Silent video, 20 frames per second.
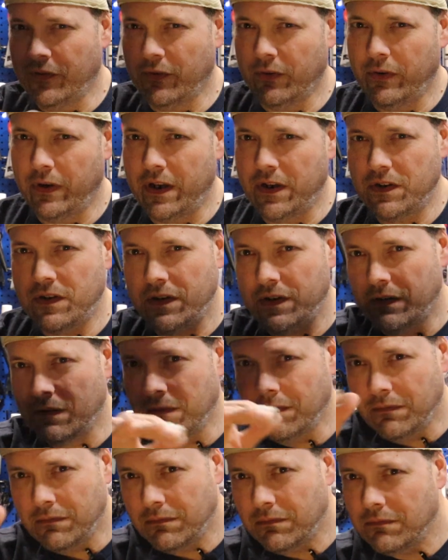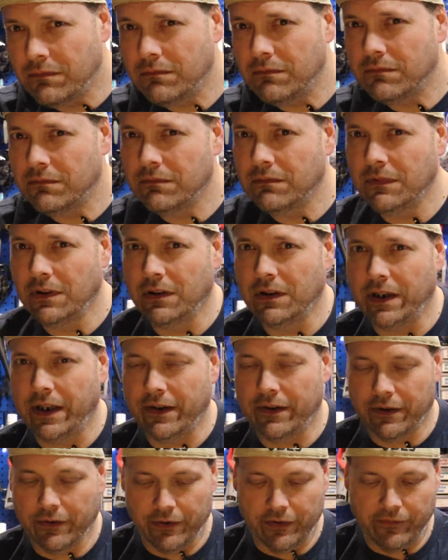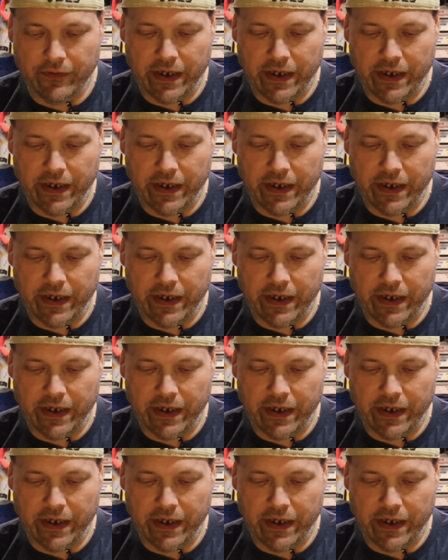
to throw at you a little later on in the